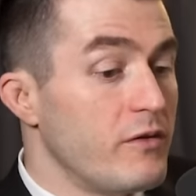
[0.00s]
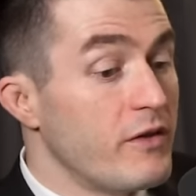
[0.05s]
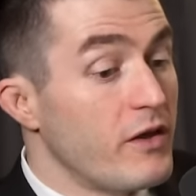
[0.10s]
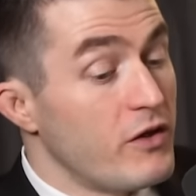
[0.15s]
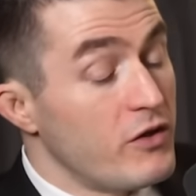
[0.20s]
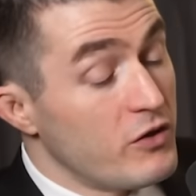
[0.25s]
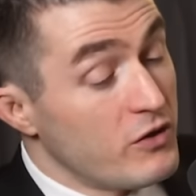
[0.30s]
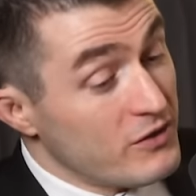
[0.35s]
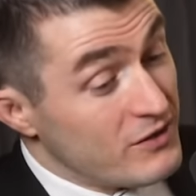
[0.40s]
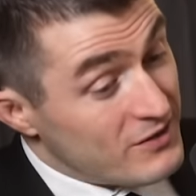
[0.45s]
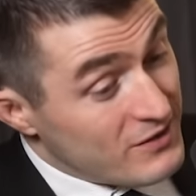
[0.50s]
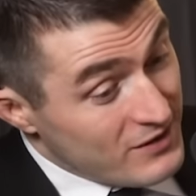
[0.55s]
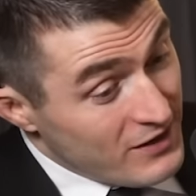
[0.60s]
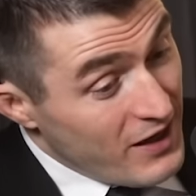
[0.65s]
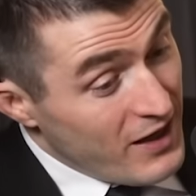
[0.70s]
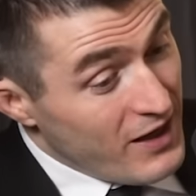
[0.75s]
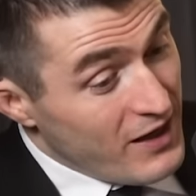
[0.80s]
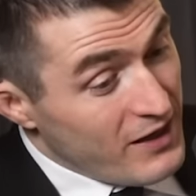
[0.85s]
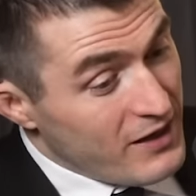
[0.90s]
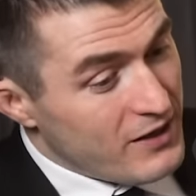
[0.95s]
Now you could
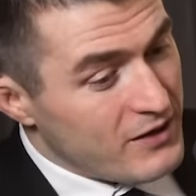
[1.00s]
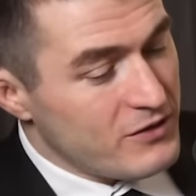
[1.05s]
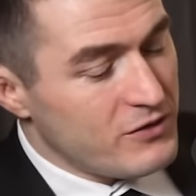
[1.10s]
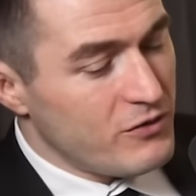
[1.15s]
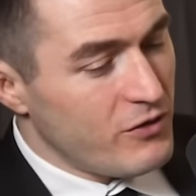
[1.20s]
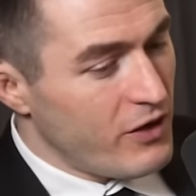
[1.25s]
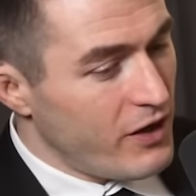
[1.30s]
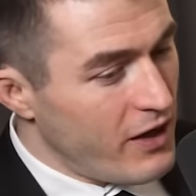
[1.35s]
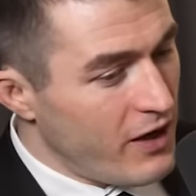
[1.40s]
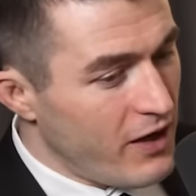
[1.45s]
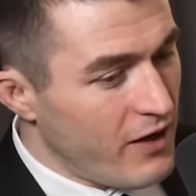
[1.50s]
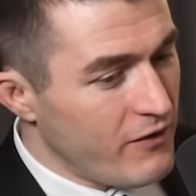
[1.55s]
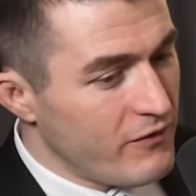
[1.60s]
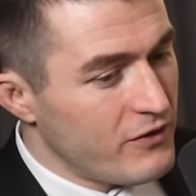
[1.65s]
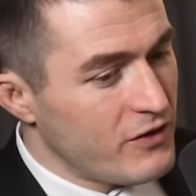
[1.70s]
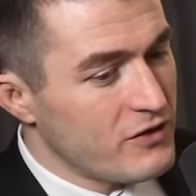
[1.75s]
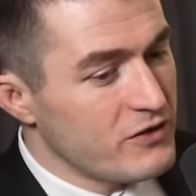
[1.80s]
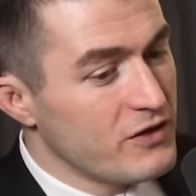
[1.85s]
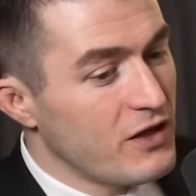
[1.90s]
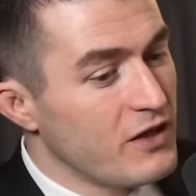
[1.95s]
say, as you well,
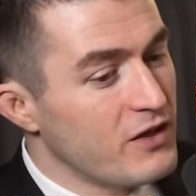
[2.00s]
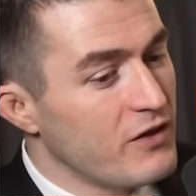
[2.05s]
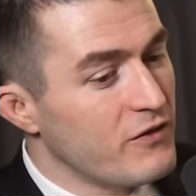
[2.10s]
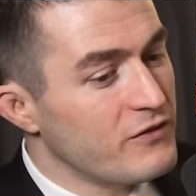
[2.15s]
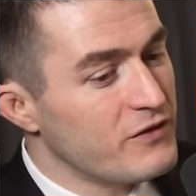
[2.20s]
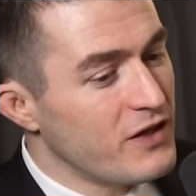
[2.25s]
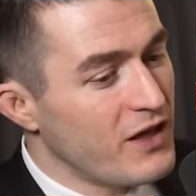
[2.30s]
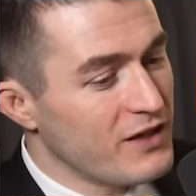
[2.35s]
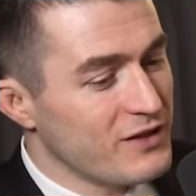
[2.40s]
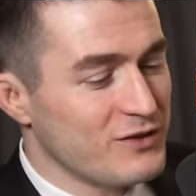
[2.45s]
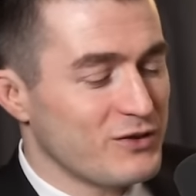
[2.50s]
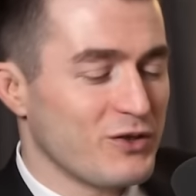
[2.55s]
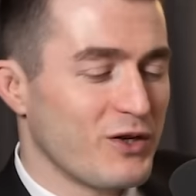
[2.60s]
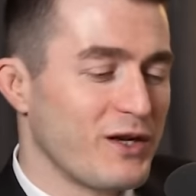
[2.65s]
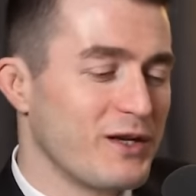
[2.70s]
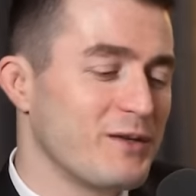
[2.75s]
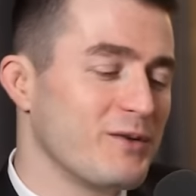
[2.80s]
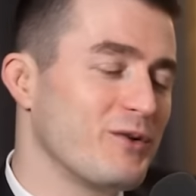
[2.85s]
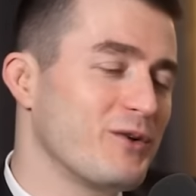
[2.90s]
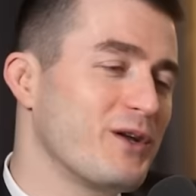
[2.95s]
have, there's not enough text.
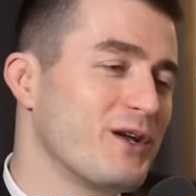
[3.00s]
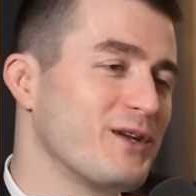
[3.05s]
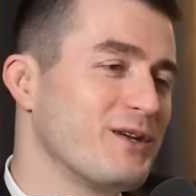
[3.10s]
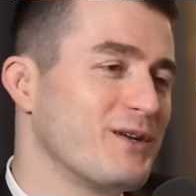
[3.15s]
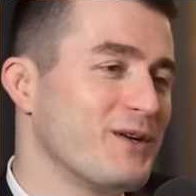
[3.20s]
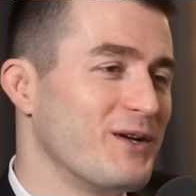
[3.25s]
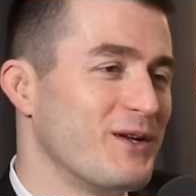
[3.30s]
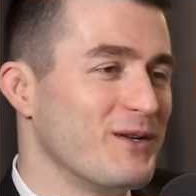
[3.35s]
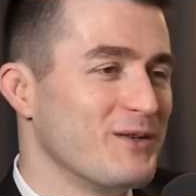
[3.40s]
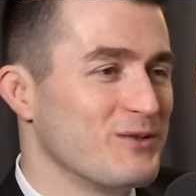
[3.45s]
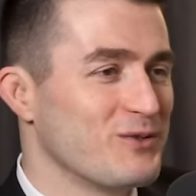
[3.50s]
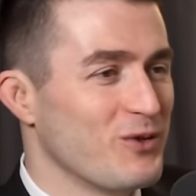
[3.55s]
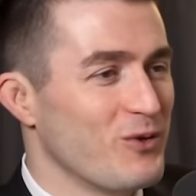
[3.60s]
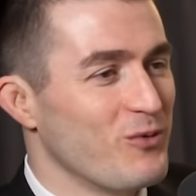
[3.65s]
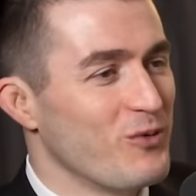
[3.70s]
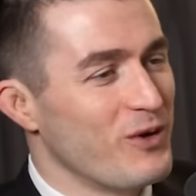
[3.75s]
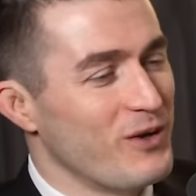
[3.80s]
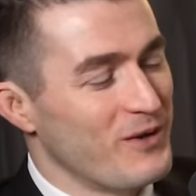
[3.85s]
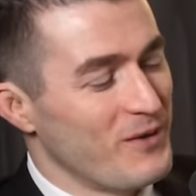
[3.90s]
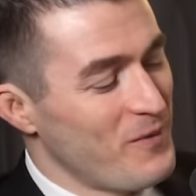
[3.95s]
Sorry. Okay. So
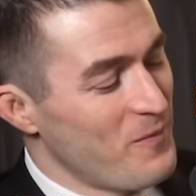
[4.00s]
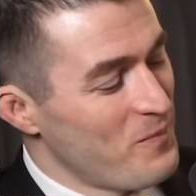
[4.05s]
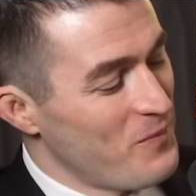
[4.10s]
what?